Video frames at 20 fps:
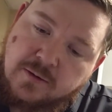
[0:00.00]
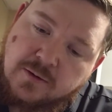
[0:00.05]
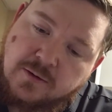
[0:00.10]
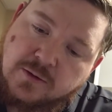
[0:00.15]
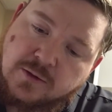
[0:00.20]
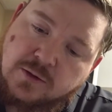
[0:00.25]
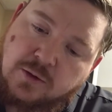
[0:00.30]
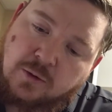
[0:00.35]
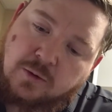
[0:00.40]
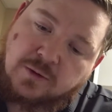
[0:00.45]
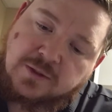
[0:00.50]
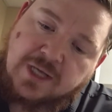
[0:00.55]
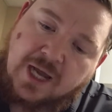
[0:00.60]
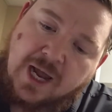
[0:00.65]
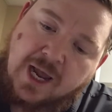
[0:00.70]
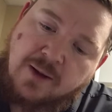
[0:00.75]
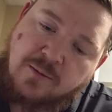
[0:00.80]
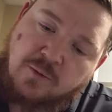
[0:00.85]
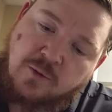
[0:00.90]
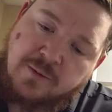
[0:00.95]
Total
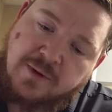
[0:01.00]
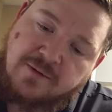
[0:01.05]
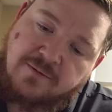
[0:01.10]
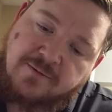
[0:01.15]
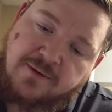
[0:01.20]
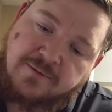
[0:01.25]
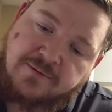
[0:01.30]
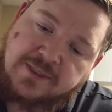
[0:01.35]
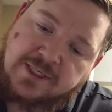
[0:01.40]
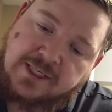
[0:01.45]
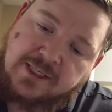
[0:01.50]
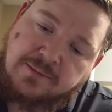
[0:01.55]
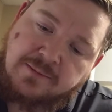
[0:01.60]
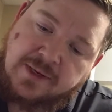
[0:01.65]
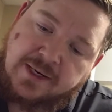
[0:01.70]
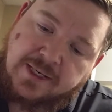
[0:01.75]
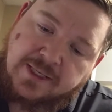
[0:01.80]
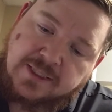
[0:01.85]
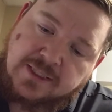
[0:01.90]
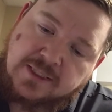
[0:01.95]
time will be 15
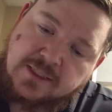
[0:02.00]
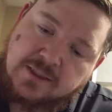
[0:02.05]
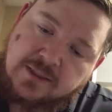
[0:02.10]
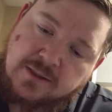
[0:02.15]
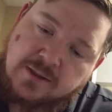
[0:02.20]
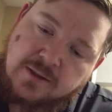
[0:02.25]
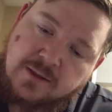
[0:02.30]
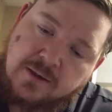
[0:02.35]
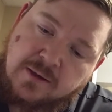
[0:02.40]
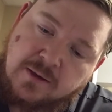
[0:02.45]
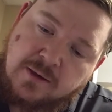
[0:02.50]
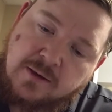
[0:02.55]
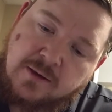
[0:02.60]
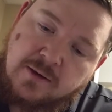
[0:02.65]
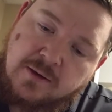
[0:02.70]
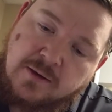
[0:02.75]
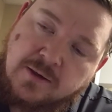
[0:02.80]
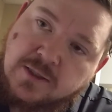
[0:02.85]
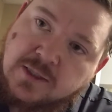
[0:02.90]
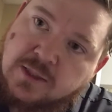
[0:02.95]
minutes
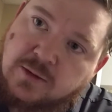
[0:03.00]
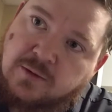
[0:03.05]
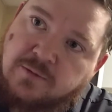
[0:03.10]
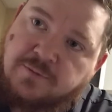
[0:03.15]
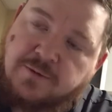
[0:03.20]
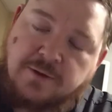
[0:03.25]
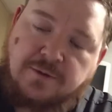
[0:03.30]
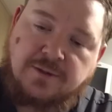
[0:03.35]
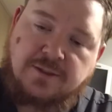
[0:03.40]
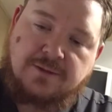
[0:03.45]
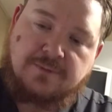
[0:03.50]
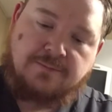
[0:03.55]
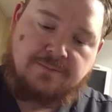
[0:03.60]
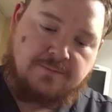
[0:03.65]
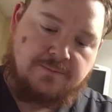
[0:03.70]
to infuse.